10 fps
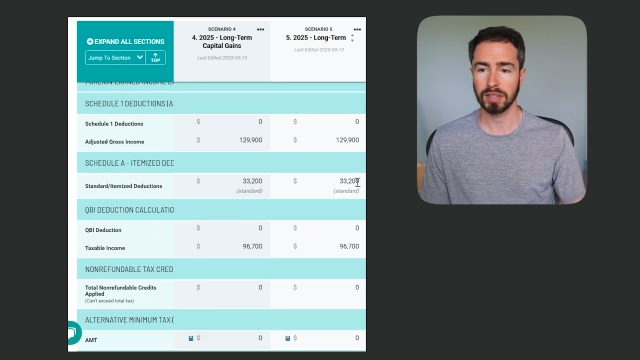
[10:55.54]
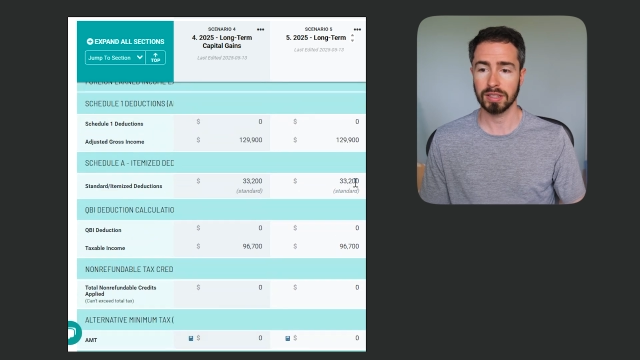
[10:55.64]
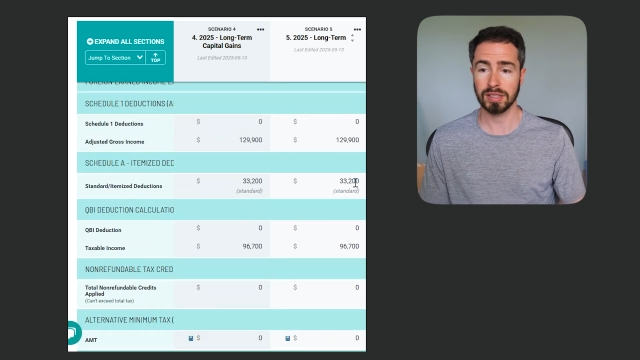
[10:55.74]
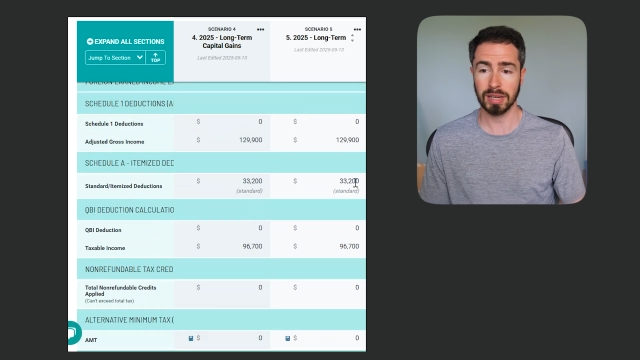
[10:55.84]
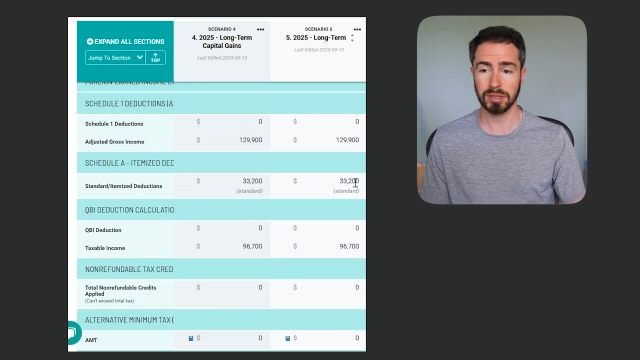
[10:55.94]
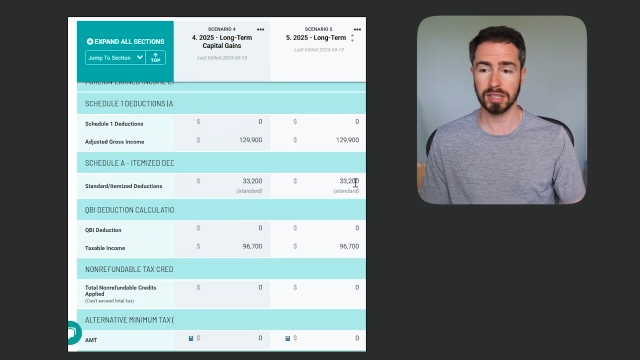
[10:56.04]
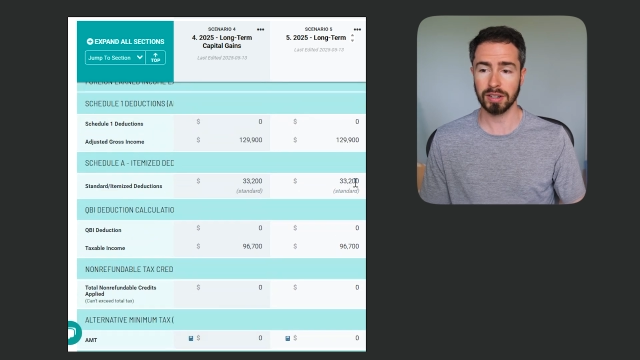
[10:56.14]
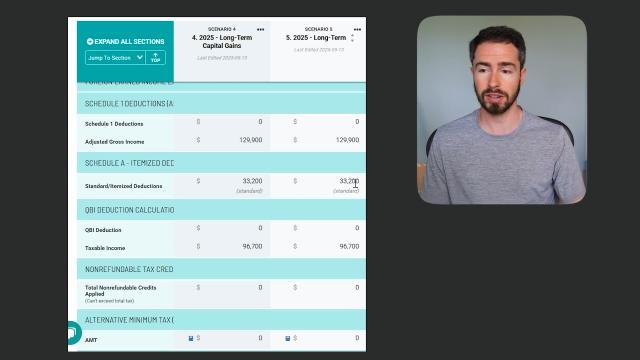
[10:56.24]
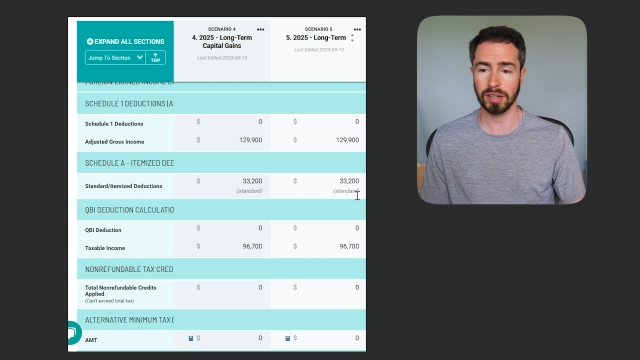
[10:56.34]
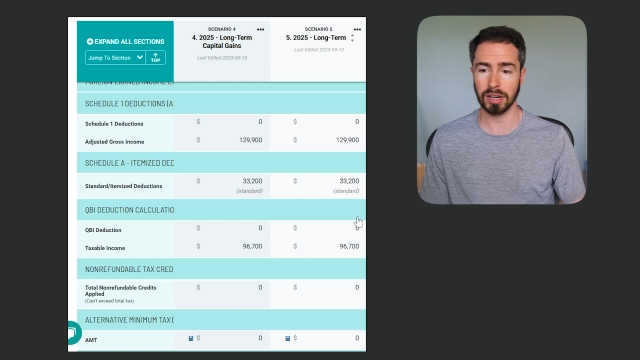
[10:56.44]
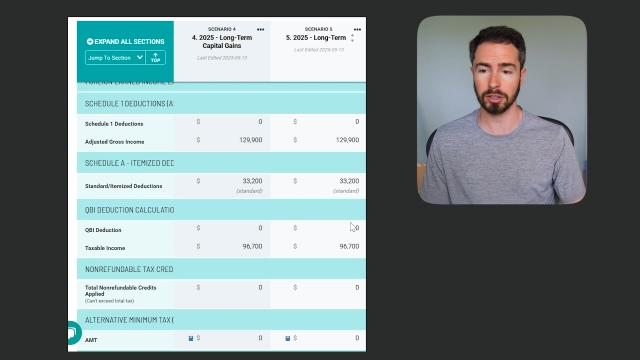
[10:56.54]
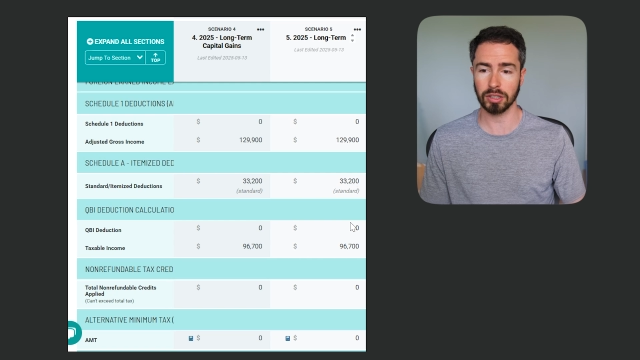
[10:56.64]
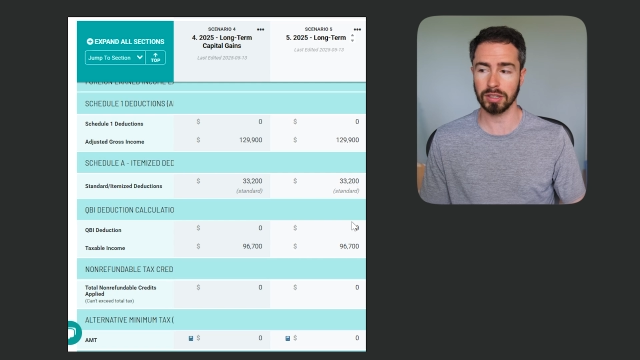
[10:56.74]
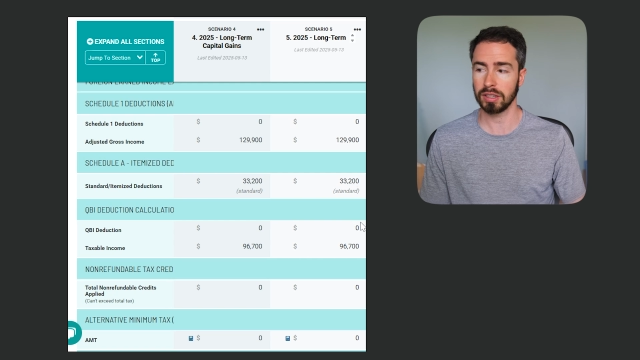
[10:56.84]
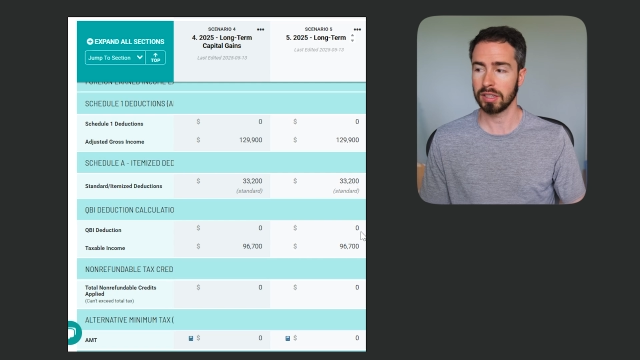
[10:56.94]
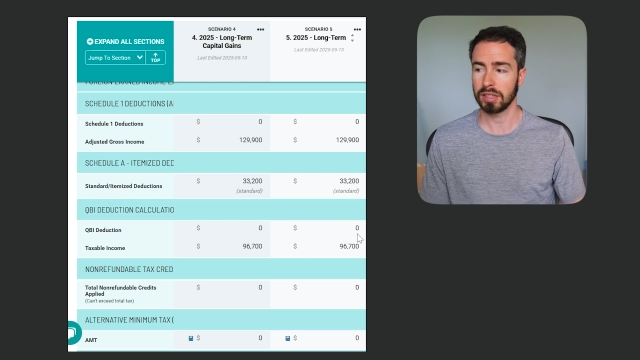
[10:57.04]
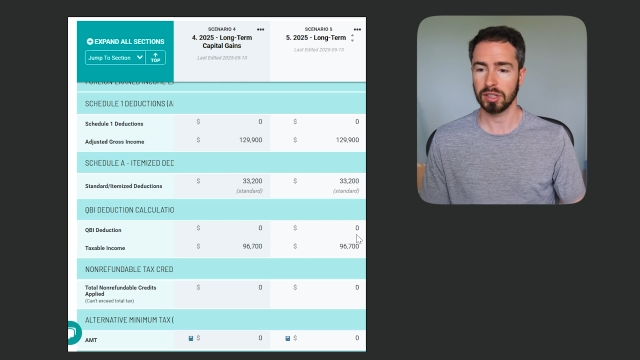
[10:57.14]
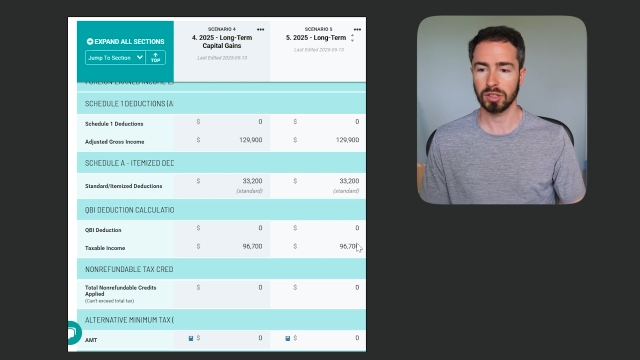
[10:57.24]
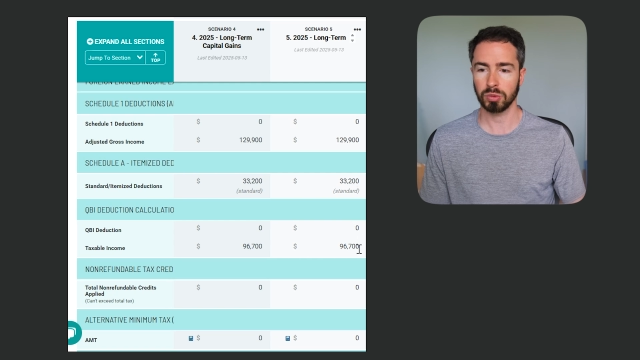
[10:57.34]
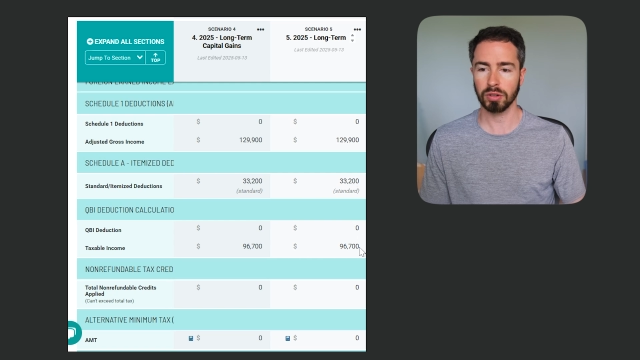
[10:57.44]
same standard deduction.
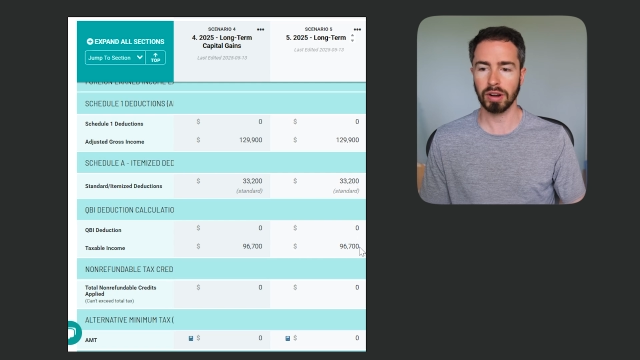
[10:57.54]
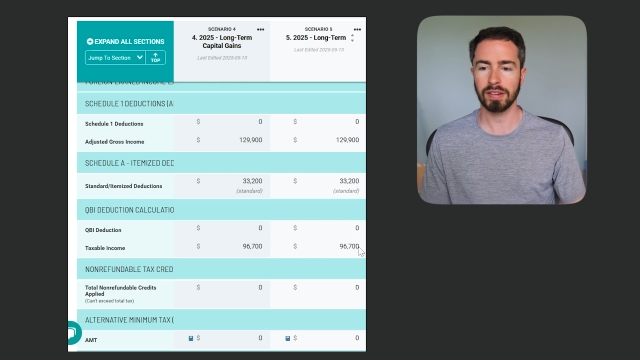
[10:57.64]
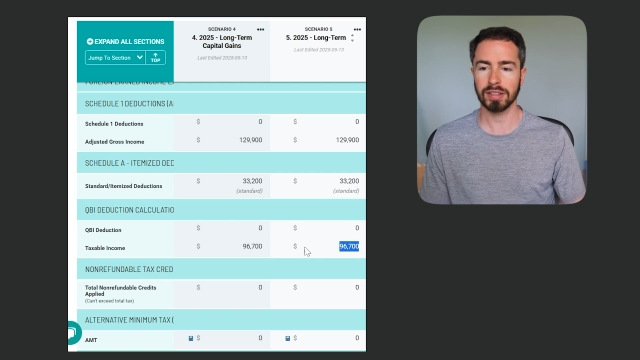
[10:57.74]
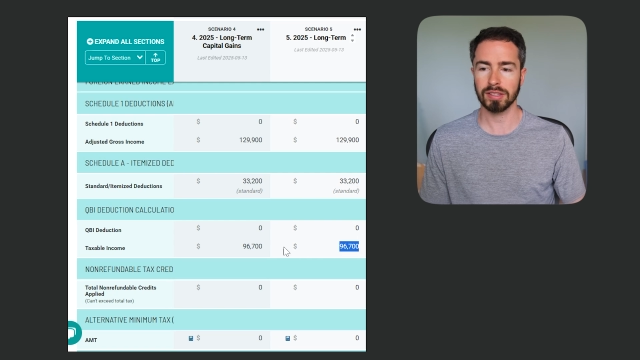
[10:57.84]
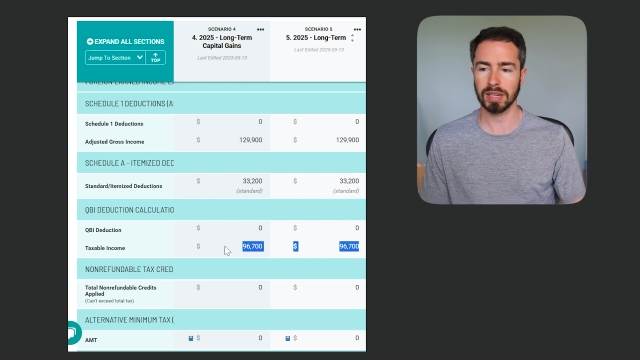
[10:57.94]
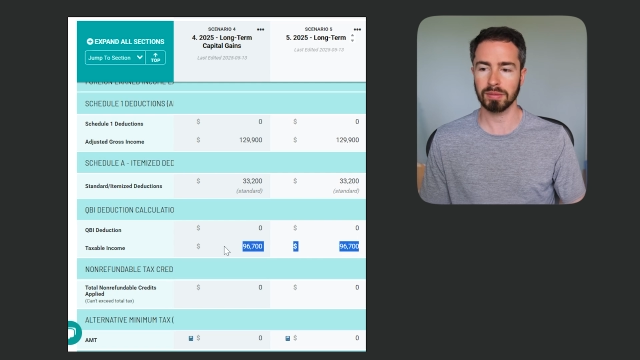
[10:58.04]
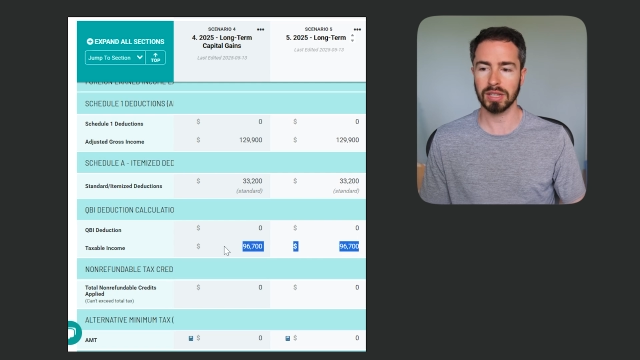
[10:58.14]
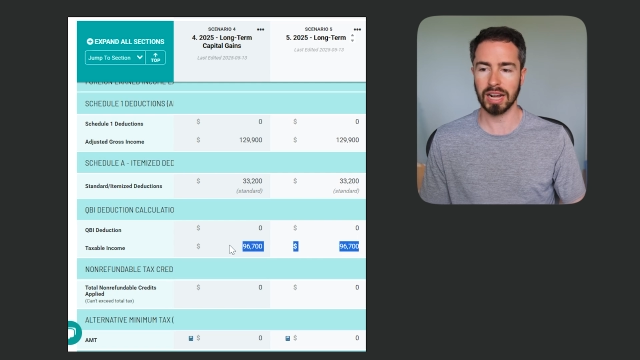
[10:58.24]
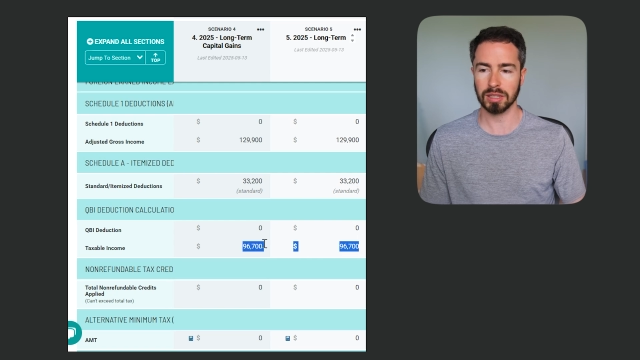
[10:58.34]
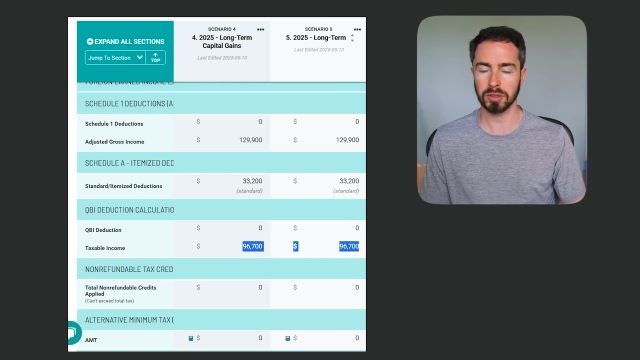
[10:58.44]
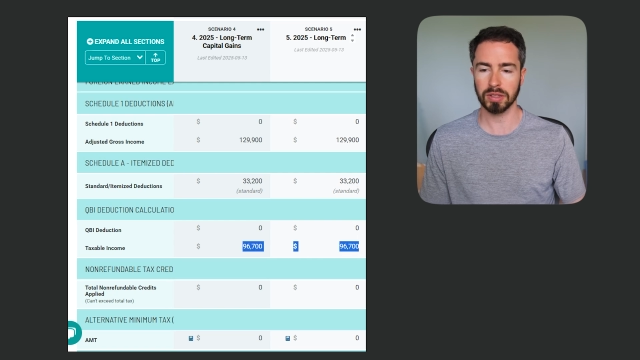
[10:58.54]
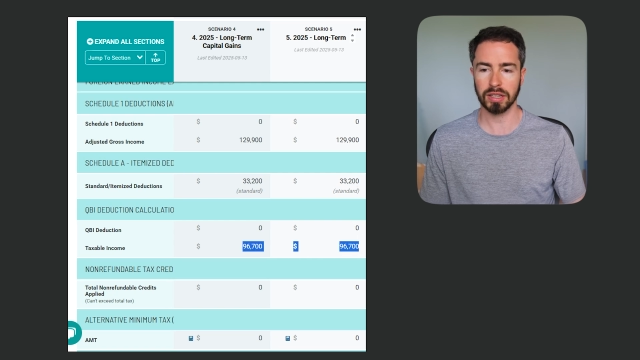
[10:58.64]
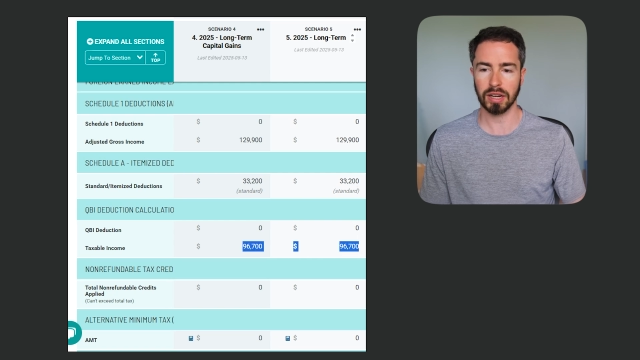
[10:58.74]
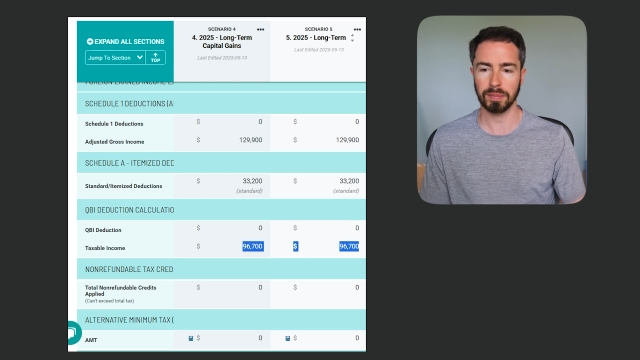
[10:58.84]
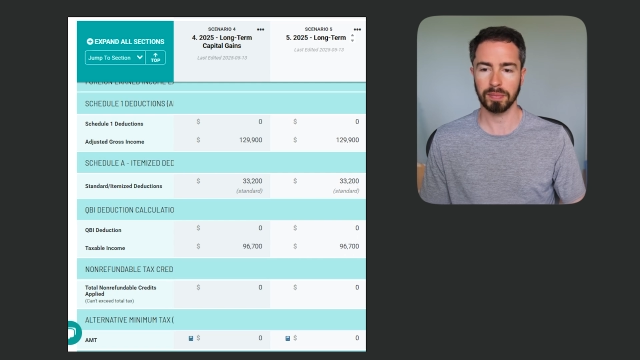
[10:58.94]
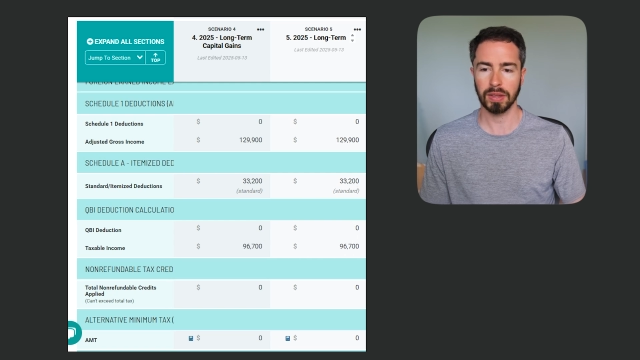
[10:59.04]
So we arrive at the same taxable income.